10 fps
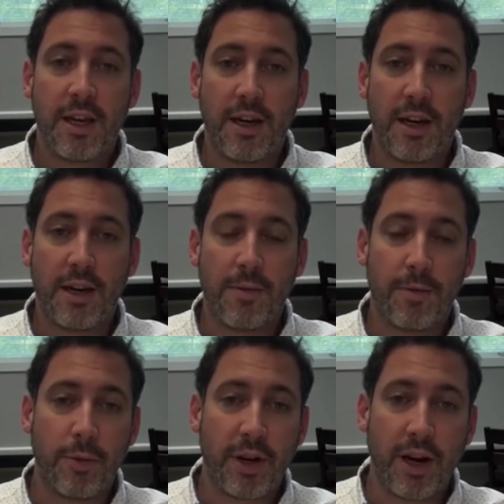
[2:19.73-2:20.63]

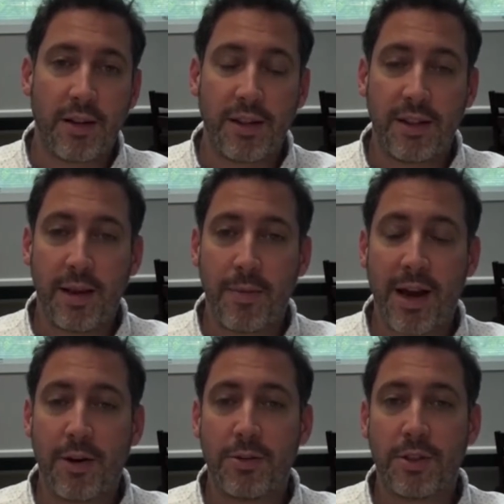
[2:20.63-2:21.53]
regarding the
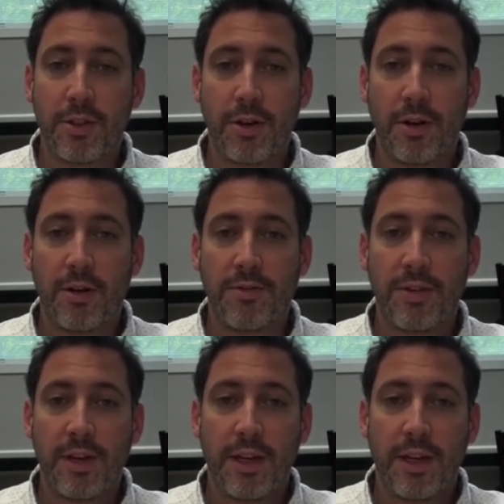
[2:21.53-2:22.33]
amount of